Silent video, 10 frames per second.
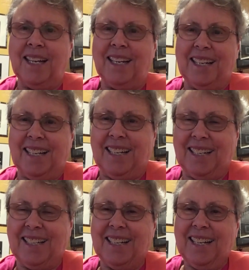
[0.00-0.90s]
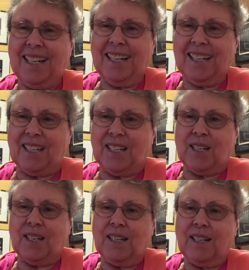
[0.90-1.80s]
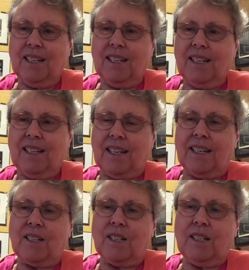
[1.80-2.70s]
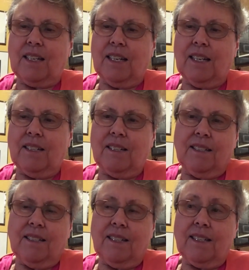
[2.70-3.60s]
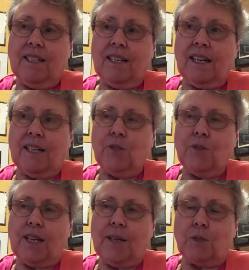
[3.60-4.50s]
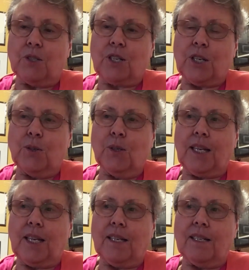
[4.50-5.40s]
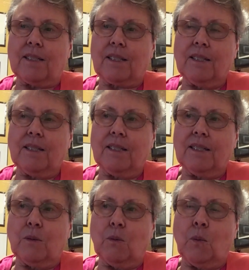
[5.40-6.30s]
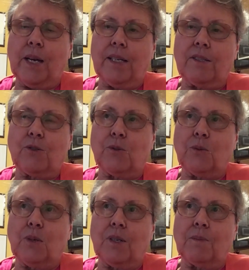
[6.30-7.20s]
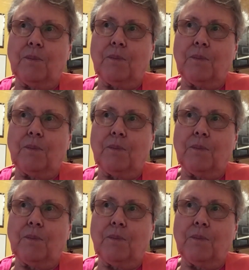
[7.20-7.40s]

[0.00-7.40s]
Yeah, and I knew that was the only way to